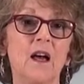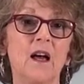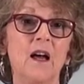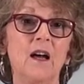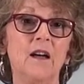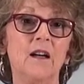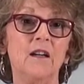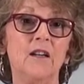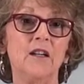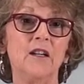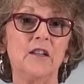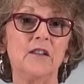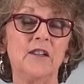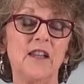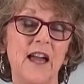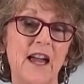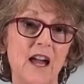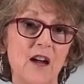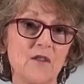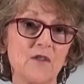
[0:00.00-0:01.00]
Uh,
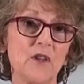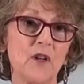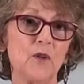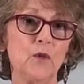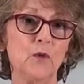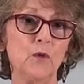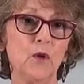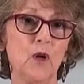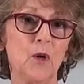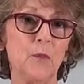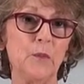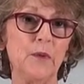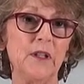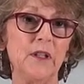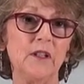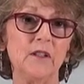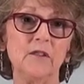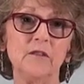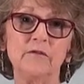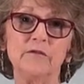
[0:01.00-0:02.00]
the house I grew up
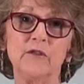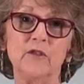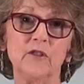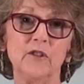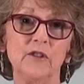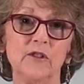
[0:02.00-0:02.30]
in for